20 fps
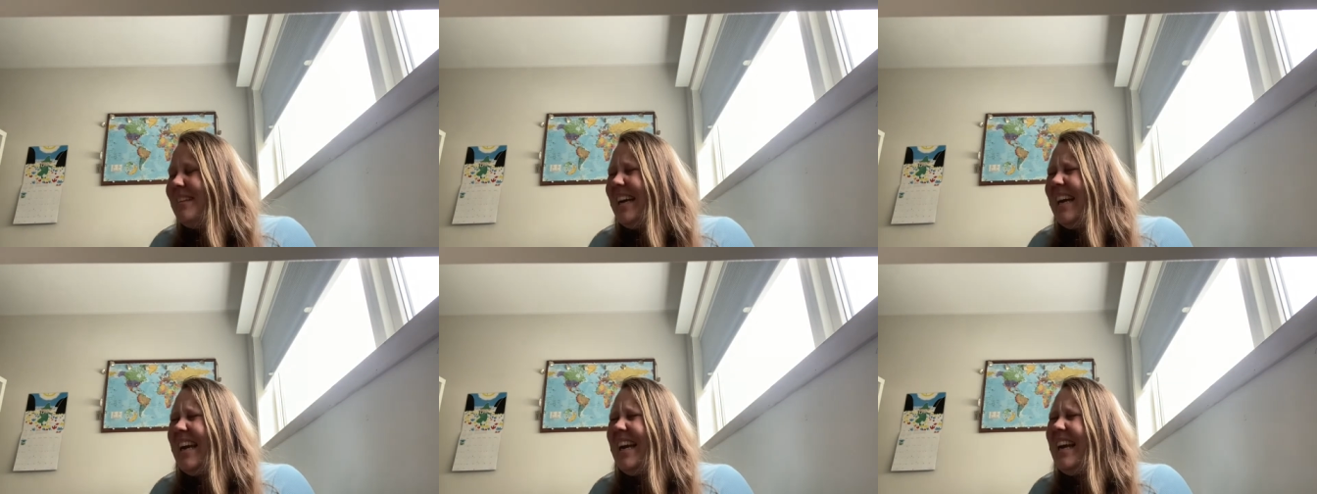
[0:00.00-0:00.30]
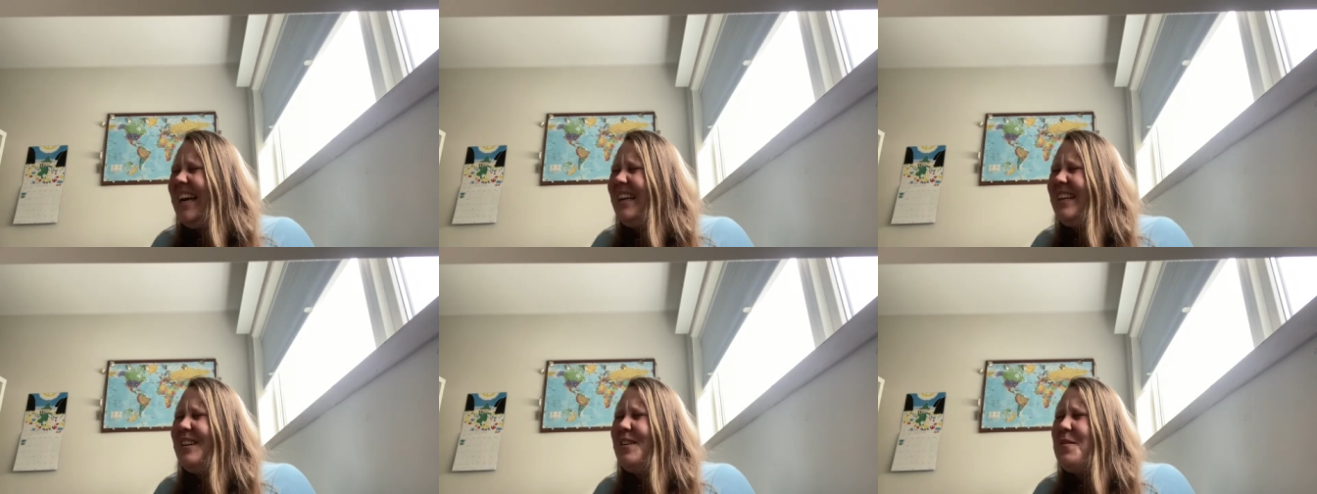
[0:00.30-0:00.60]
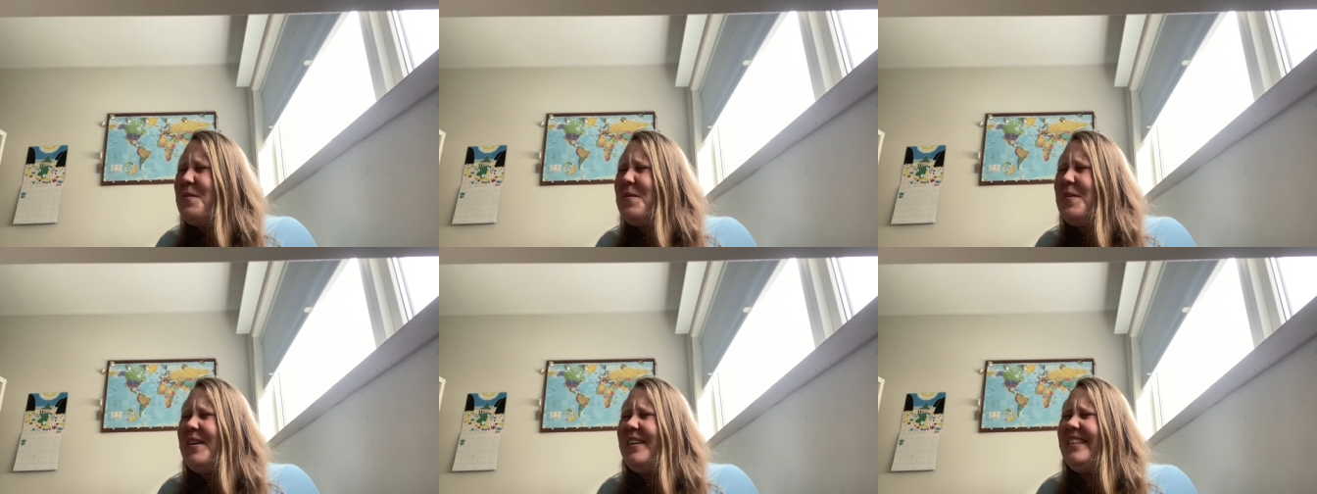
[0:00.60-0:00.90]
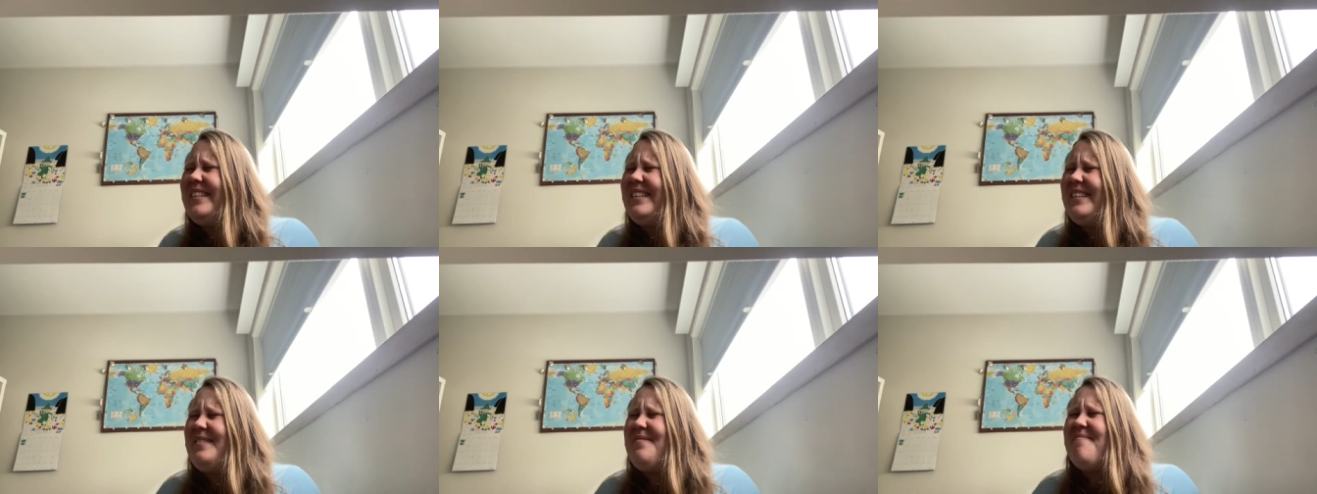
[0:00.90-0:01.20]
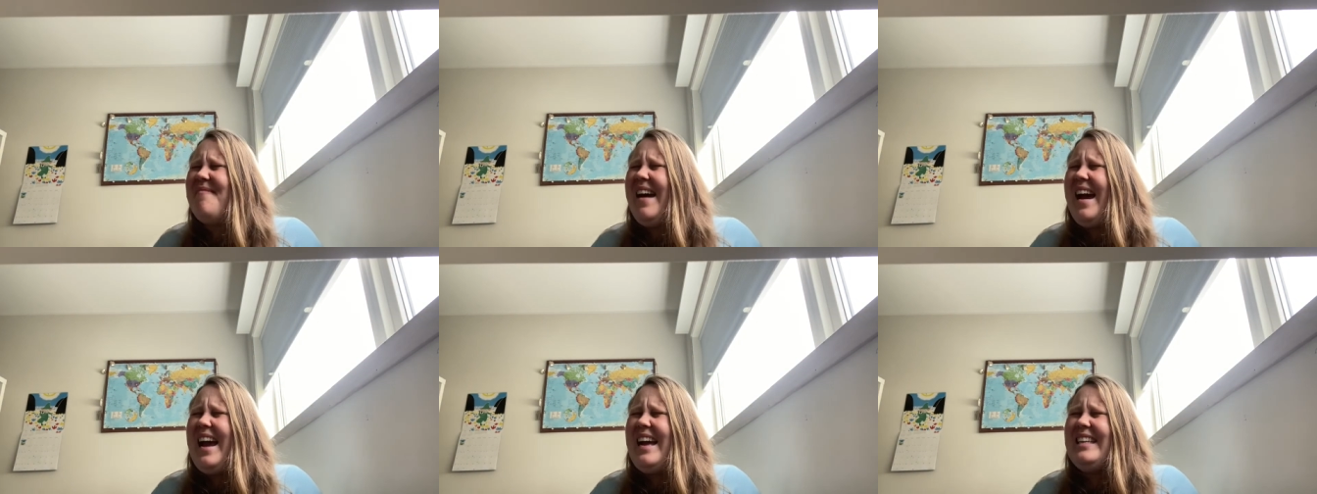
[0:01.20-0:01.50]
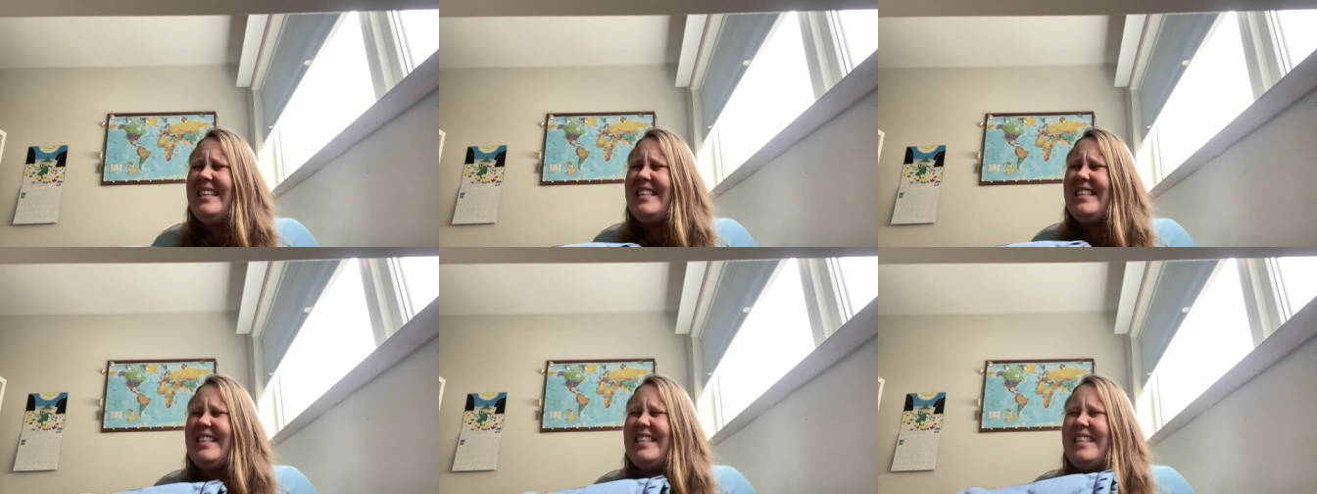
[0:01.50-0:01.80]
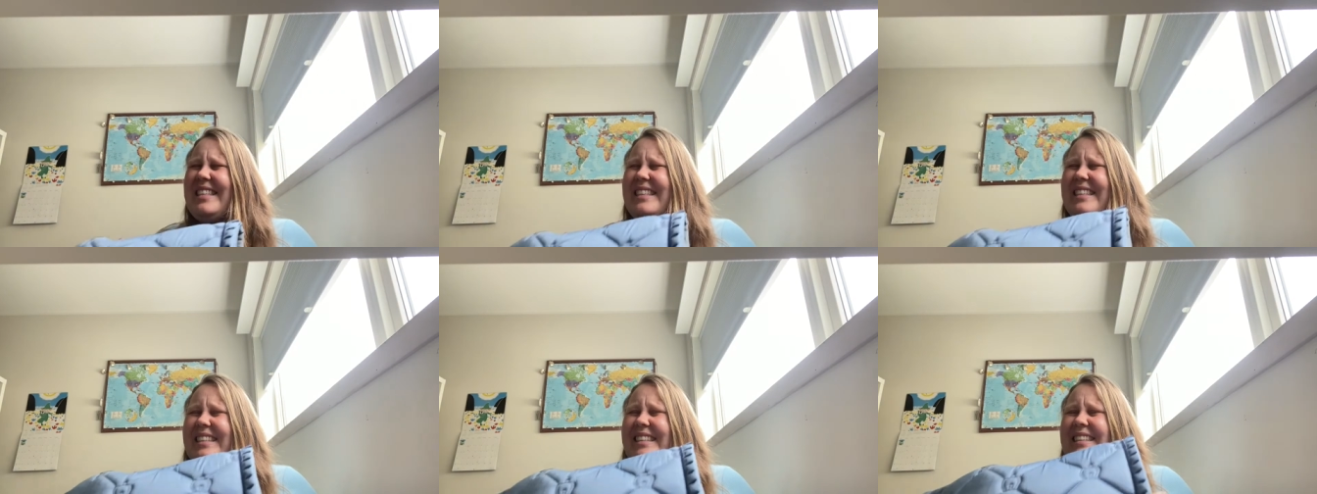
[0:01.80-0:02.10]
it wouldn't
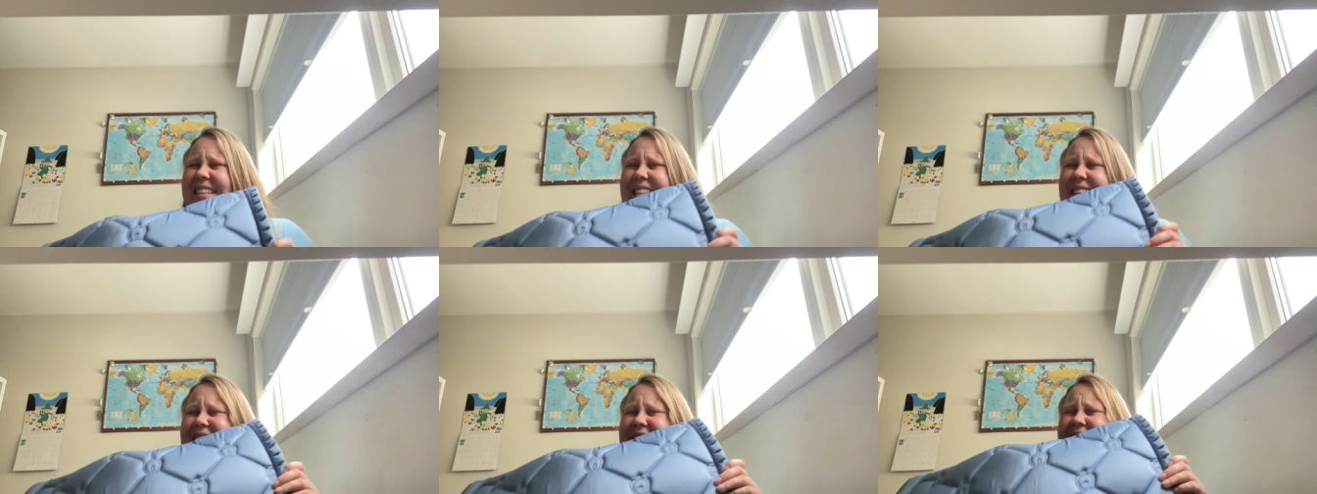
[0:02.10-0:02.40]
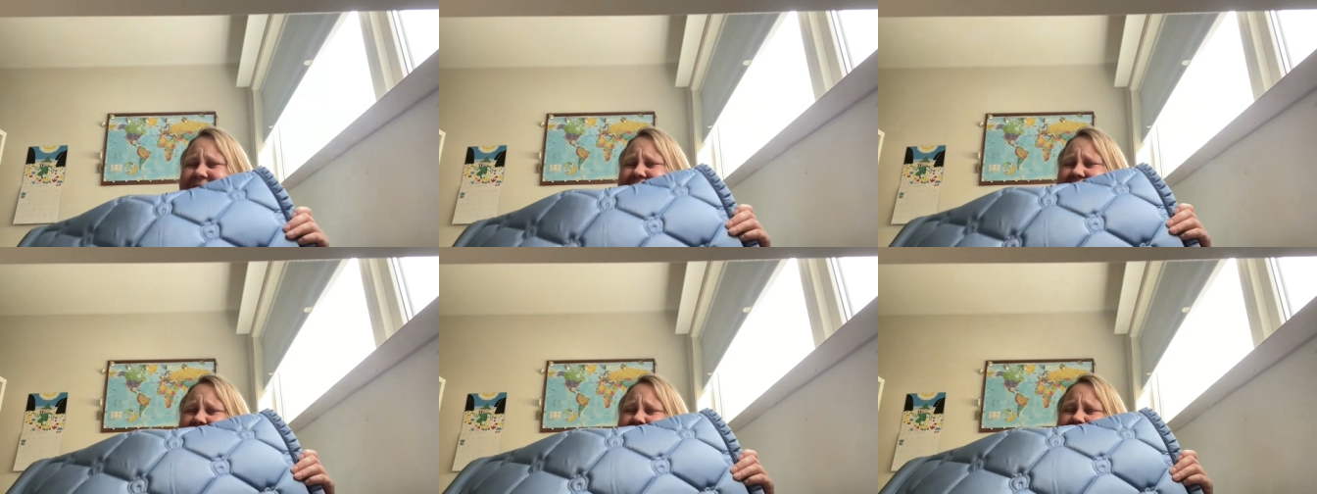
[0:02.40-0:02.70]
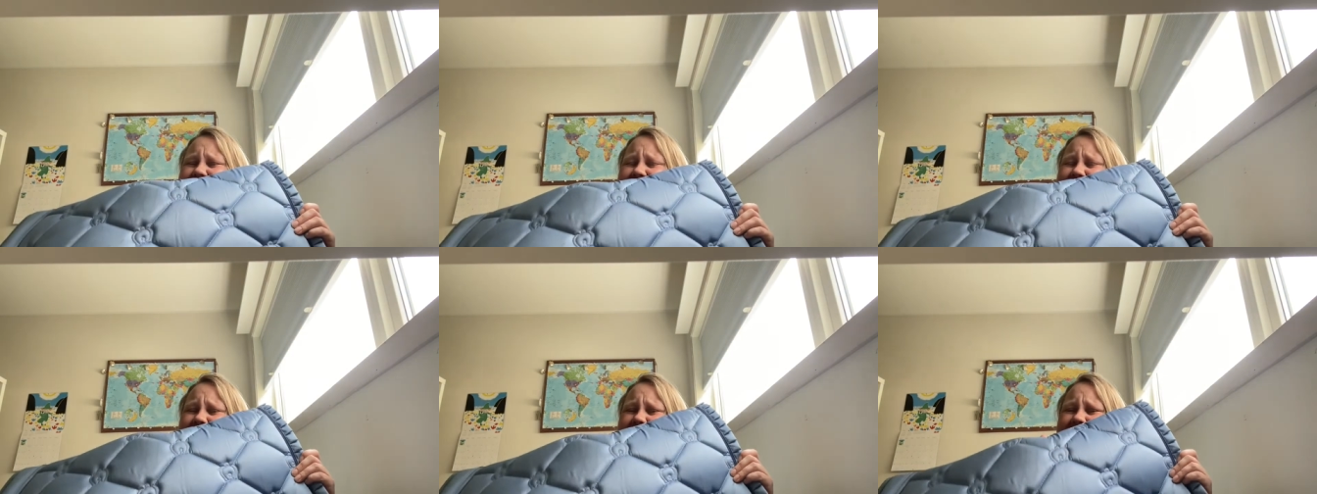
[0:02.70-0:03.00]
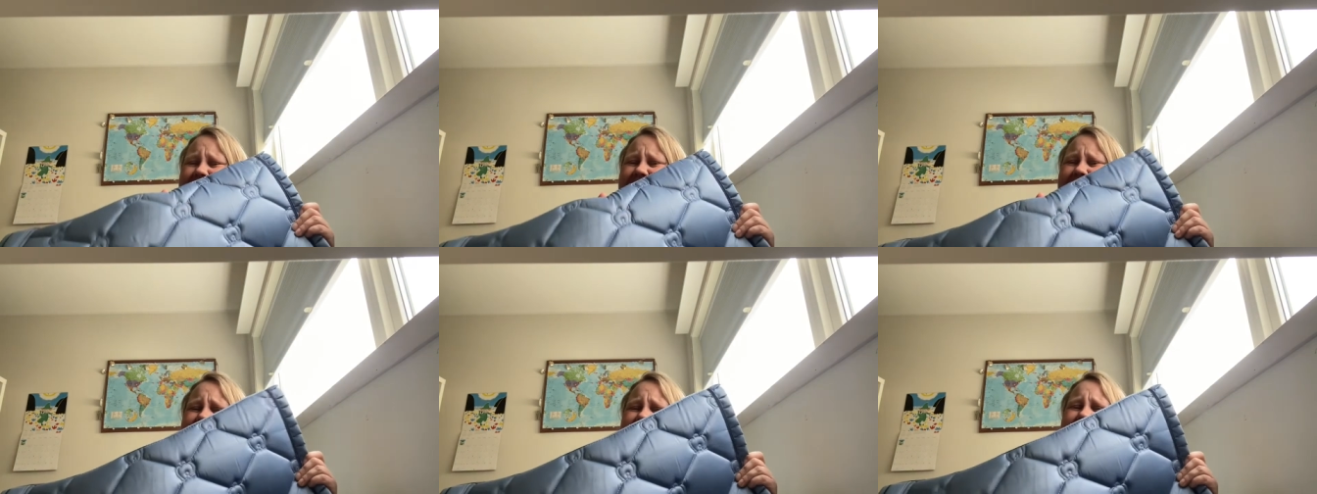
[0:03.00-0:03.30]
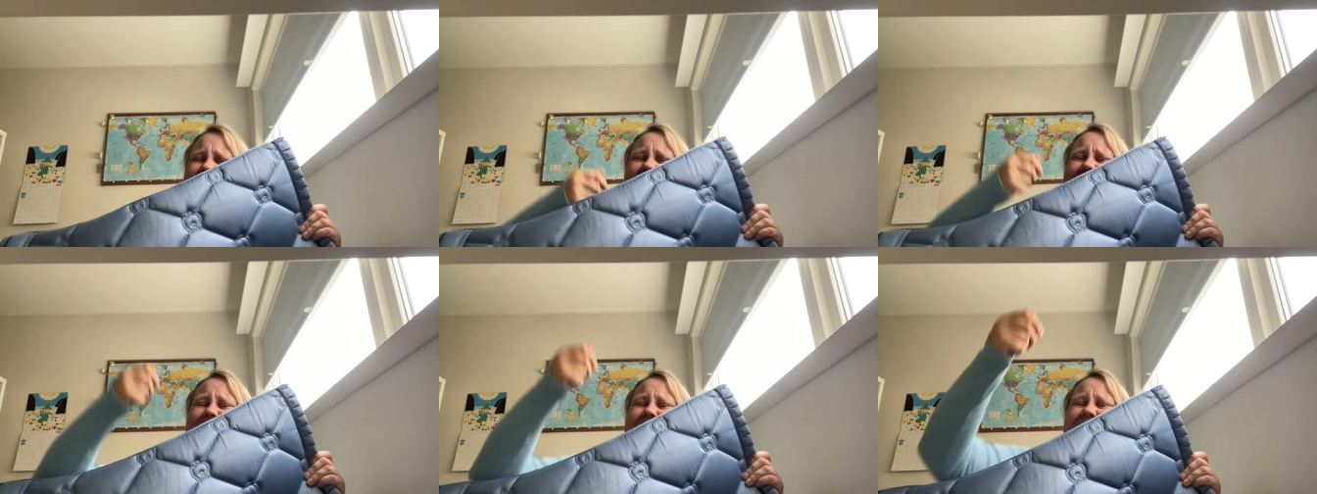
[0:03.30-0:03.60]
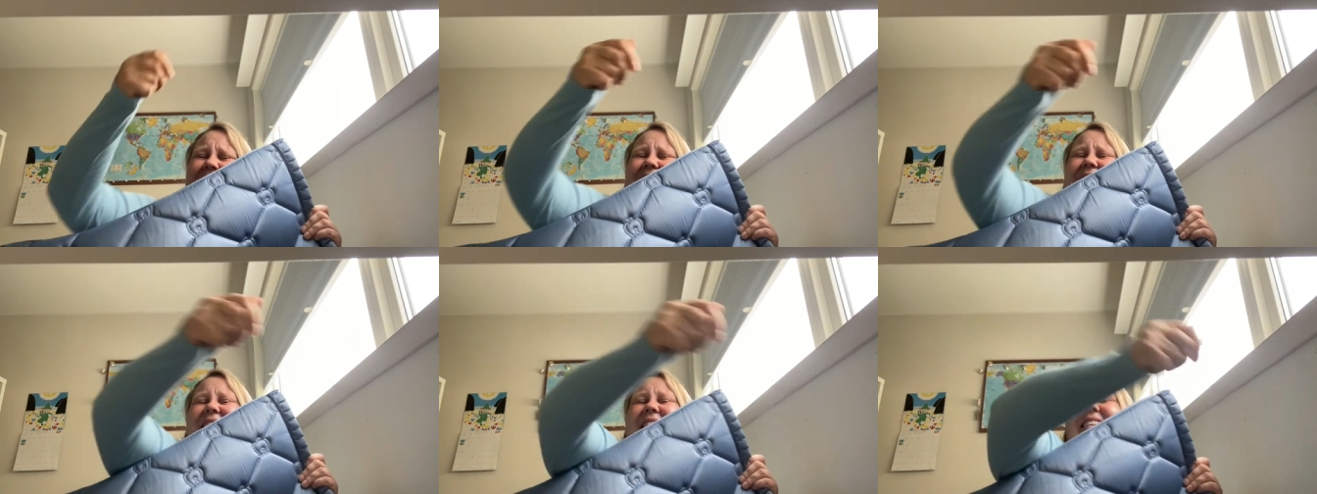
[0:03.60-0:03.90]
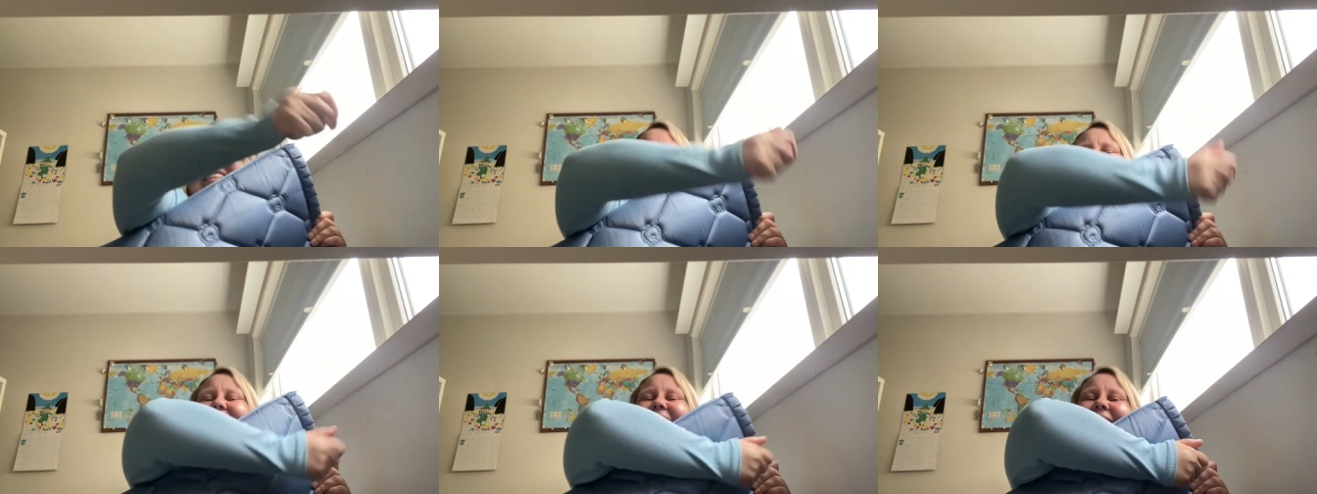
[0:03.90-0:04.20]
match this
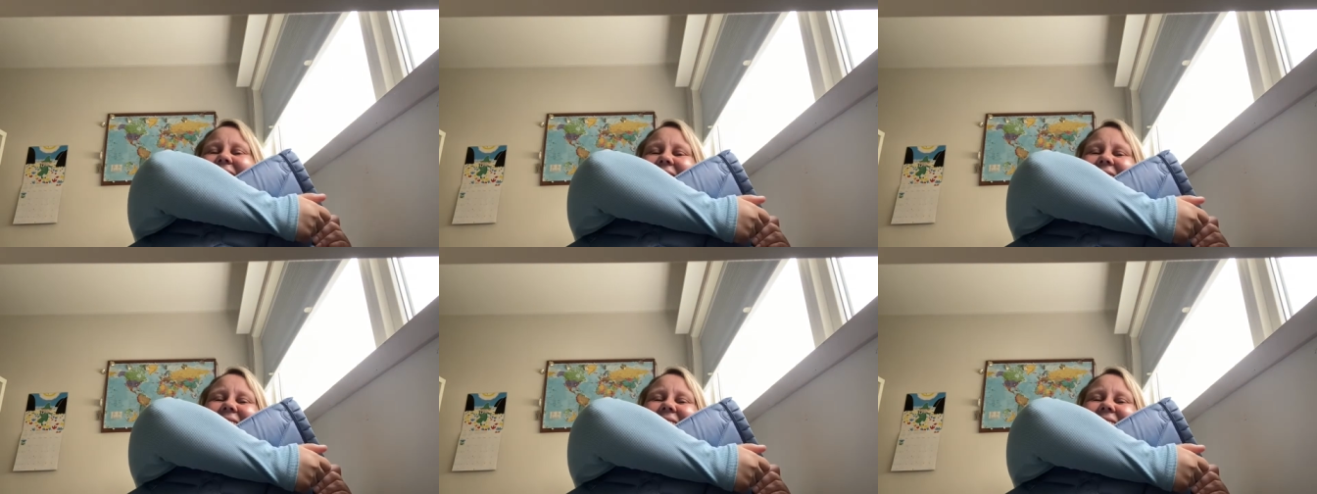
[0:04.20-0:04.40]
one.